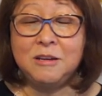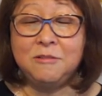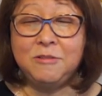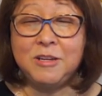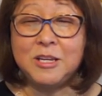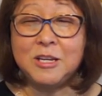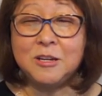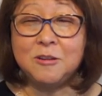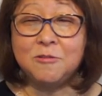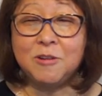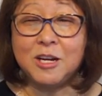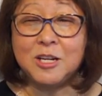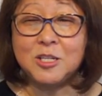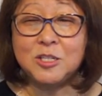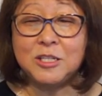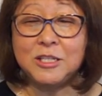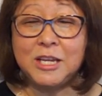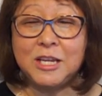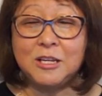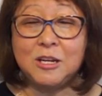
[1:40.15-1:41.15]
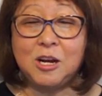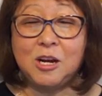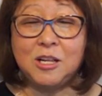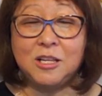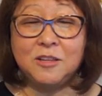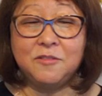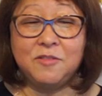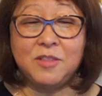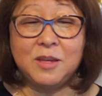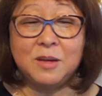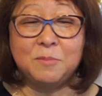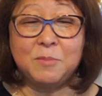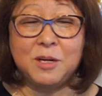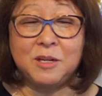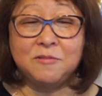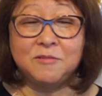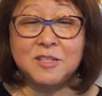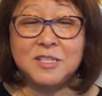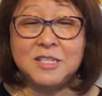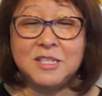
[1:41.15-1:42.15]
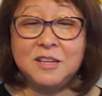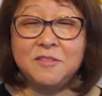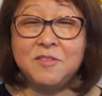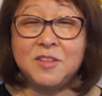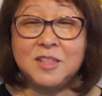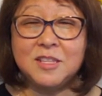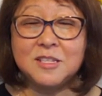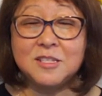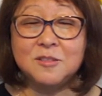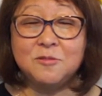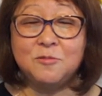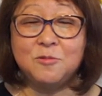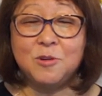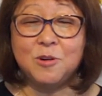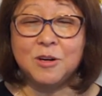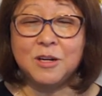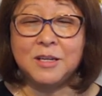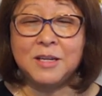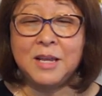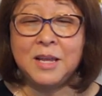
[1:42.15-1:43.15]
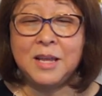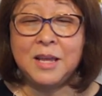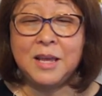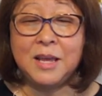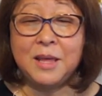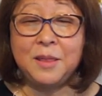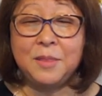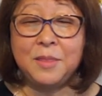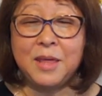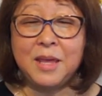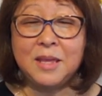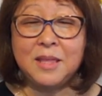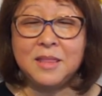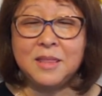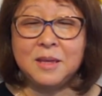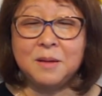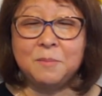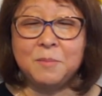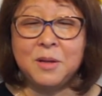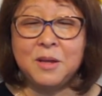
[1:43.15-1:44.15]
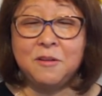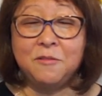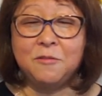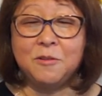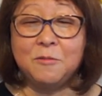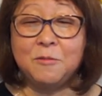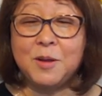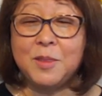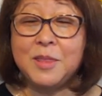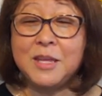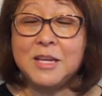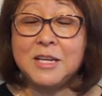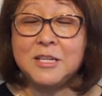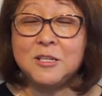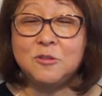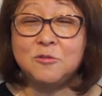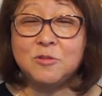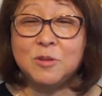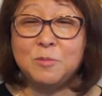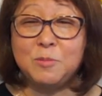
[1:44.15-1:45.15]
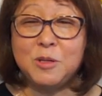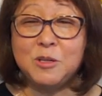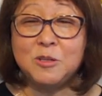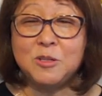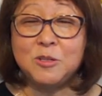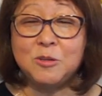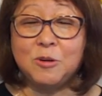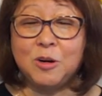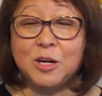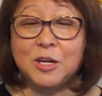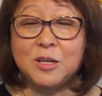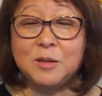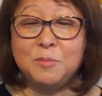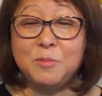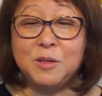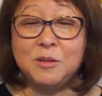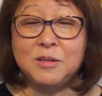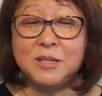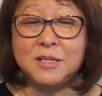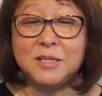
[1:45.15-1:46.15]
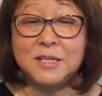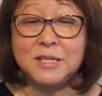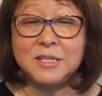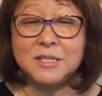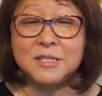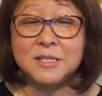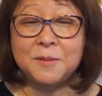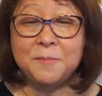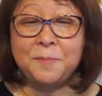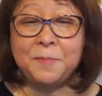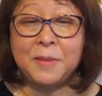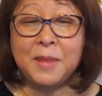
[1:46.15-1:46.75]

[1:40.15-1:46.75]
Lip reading: We congratulate all of them on receiving this award and thank them for what they contribute to our communities.